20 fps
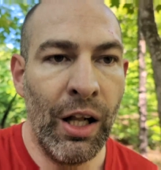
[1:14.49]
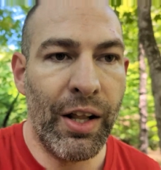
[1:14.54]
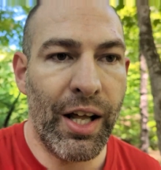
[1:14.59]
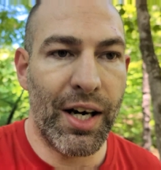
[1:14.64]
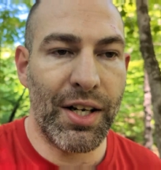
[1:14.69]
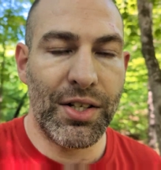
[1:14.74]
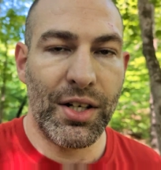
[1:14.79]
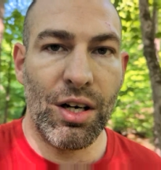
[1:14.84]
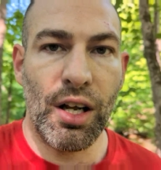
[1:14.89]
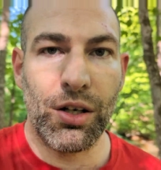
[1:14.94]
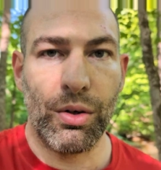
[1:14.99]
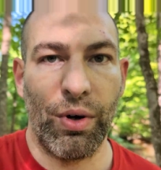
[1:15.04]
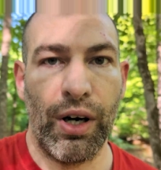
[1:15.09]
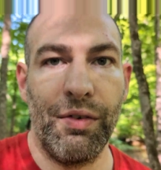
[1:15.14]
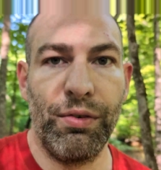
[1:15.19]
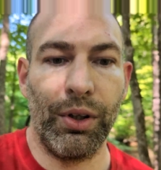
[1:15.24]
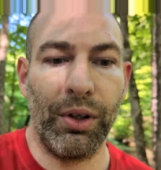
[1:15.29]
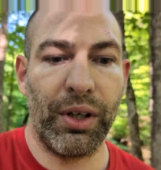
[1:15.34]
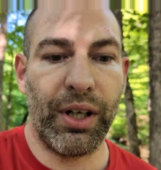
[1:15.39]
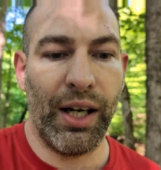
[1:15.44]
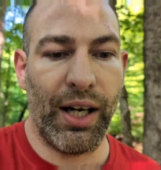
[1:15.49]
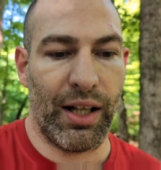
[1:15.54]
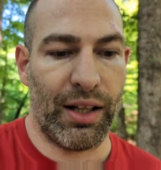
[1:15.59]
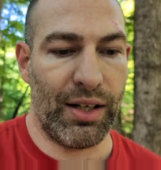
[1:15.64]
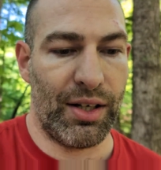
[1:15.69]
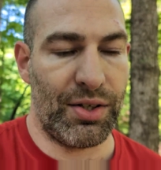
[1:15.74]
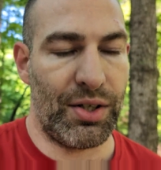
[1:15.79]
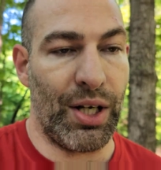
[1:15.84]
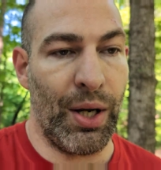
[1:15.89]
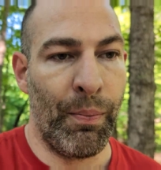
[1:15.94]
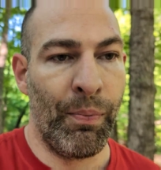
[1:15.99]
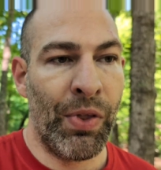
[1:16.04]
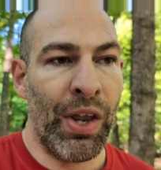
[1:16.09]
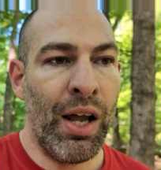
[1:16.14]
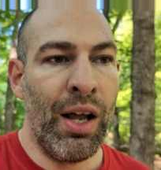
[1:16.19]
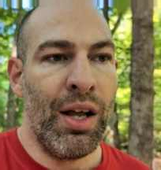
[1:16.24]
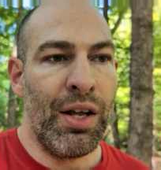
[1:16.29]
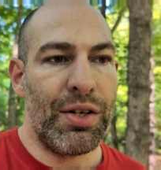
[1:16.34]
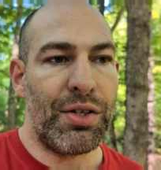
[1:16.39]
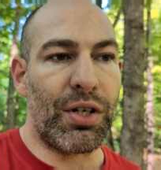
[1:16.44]
That is another way of looking at this.
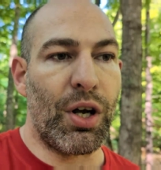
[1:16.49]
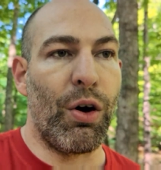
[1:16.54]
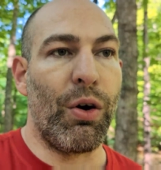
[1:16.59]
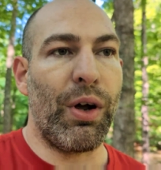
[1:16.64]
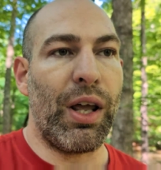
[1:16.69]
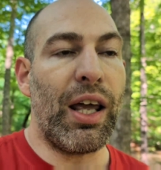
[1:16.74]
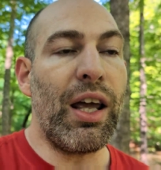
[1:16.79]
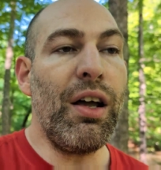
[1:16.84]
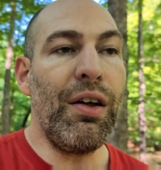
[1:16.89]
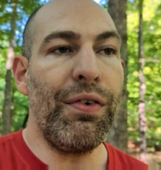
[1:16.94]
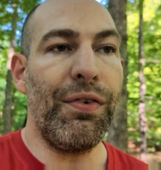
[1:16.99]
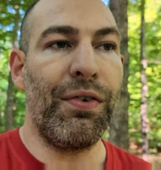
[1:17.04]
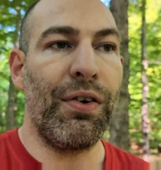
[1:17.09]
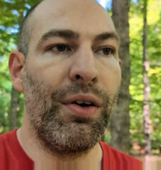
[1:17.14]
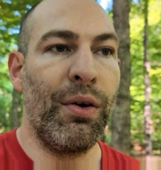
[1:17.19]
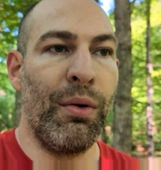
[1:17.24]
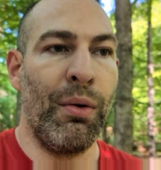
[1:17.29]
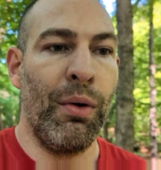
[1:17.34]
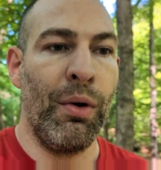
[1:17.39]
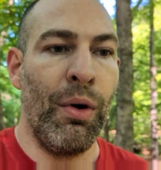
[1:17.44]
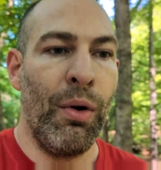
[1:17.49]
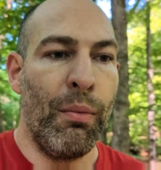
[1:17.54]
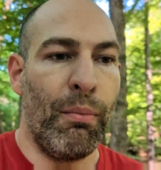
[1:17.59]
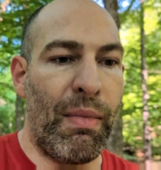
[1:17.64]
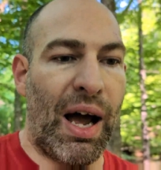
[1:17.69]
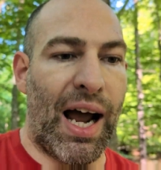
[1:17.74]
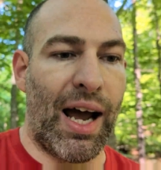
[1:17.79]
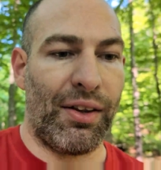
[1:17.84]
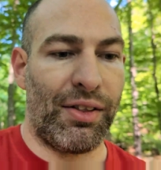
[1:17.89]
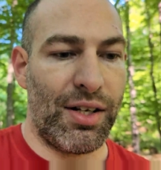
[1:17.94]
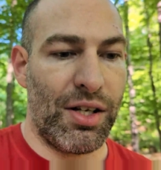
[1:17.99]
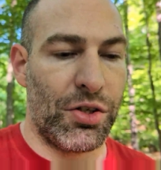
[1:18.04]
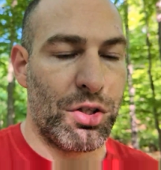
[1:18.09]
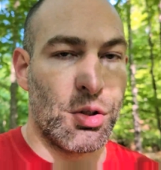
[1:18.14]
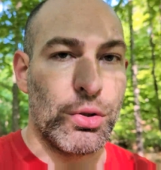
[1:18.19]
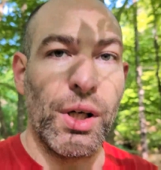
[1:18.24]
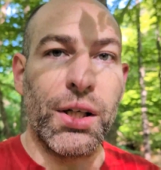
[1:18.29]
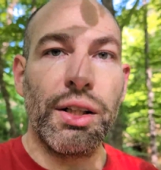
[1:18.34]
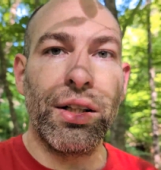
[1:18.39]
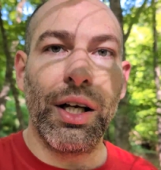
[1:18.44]
So if math is
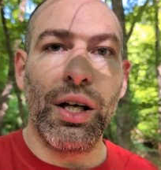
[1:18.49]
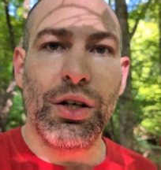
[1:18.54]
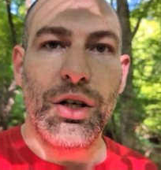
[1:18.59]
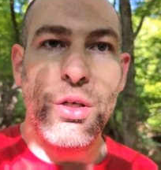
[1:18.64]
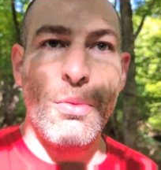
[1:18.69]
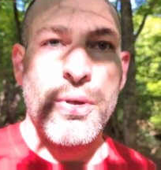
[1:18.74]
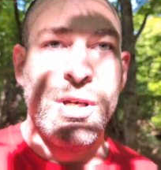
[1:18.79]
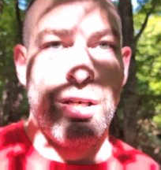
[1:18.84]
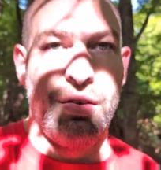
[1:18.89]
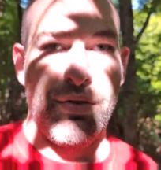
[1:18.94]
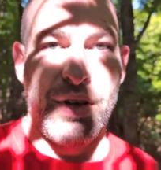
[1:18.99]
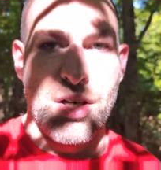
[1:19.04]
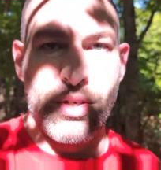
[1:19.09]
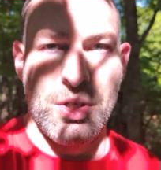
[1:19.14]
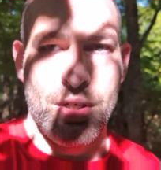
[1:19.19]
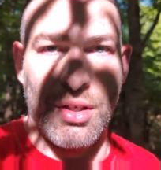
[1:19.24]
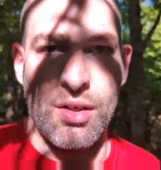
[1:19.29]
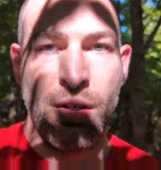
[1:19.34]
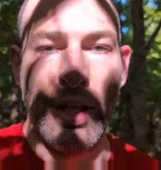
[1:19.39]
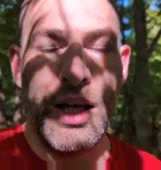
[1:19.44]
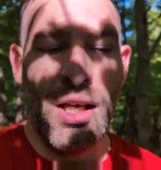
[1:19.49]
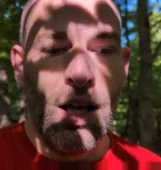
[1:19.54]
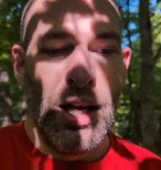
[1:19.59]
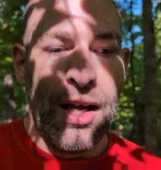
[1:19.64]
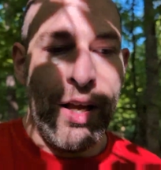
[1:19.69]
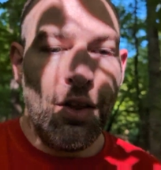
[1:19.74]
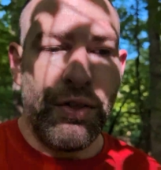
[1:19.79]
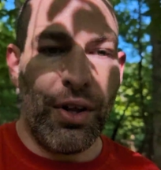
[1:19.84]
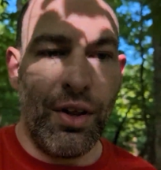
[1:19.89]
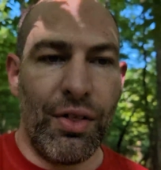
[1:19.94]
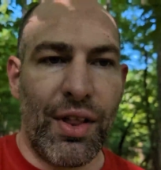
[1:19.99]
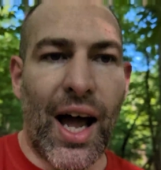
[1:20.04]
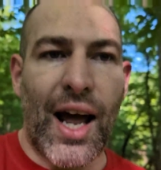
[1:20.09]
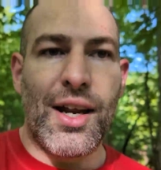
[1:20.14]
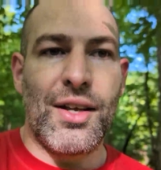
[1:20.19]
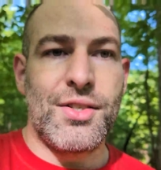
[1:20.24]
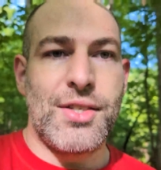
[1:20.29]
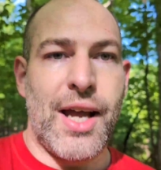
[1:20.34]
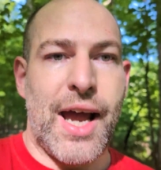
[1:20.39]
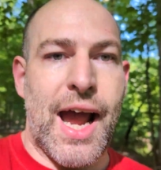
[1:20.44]
strictly a human invention, then
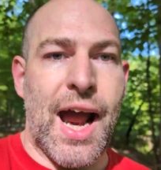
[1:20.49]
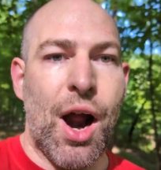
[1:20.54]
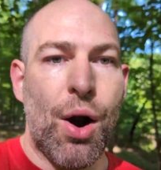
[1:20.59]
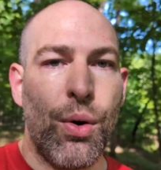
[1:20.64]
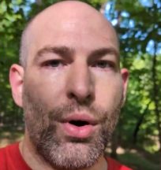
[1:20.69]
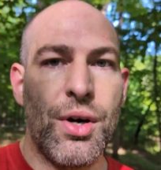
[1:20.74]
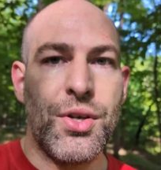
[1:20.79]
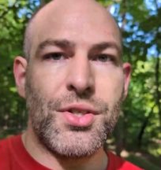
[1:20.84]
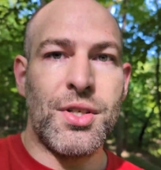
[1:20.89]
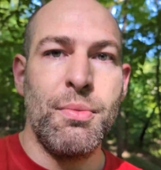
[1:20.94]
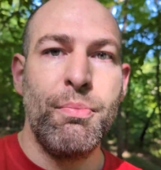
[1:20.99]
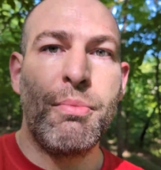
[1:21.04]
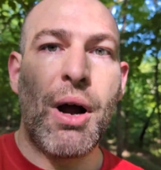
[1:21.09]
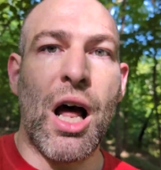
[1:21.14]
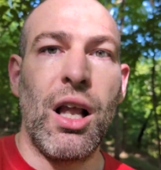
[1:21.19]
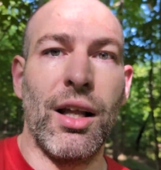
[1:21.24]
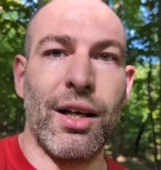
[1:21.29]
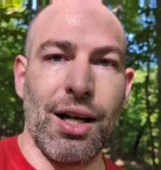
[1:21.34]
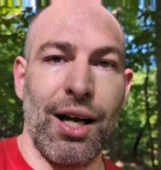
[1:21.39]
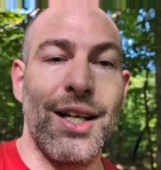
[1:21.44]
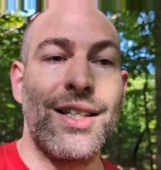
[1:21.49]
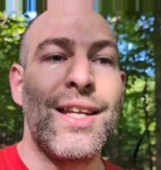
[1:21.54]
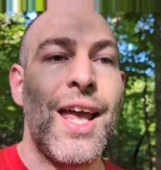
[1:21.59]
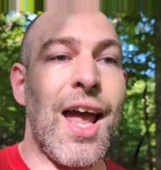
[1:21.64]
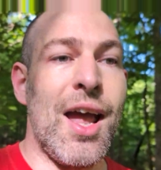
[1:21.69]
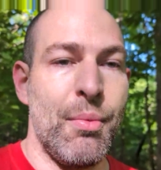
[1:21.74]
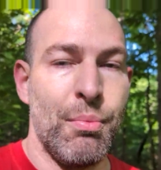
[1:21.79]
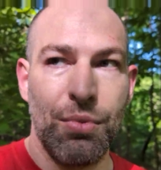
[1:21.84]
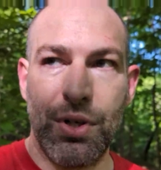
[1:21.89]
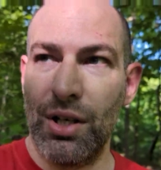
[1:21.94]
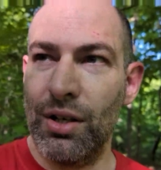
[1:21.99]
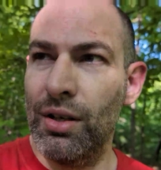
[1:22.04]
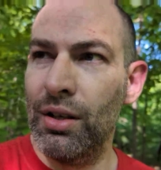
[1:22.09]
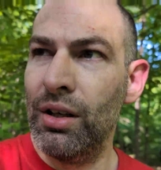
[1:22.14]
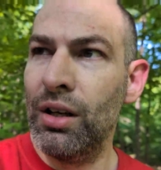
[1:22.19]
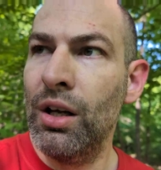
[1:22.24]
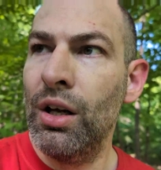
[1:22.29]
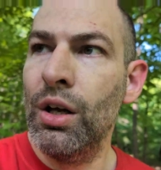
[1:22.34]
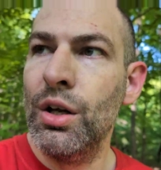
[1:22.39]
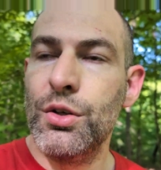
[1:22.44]
that is our symbolic attempt
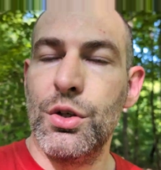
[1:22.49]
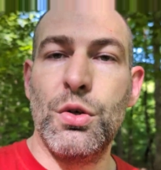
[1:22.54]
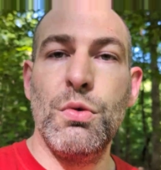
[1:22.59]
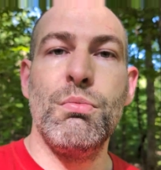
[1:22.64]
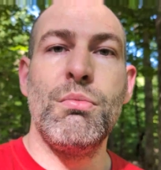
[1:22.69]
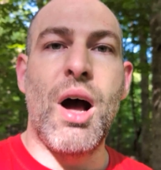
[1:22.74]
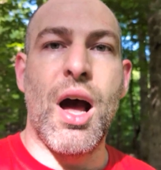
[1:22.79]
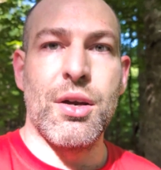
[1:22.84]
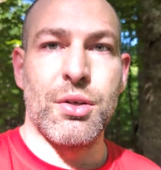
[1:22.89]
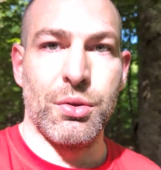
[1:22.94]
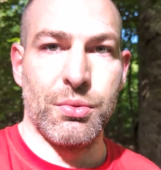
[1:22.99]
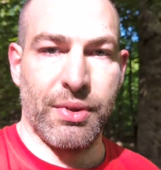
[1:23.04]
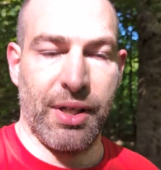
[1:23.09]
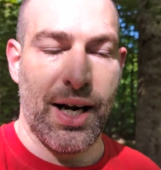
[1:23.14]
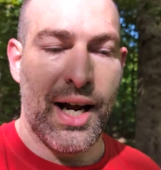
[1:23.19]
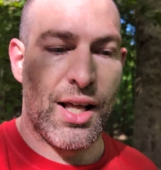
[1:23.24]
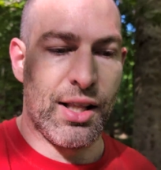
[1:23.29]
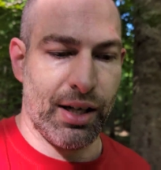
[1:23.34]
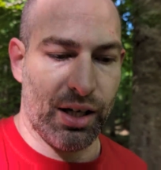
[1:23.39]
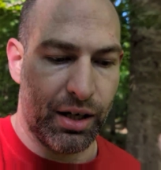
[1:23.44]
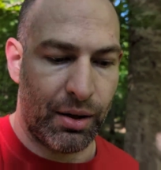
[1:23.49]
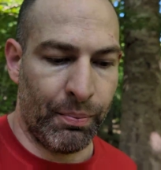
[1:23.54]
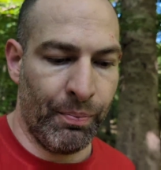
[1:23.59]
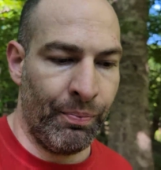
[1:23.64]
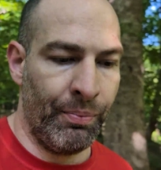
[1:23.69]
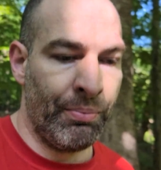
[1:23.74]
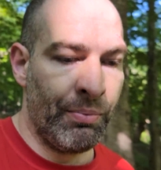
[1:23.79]
to model reality.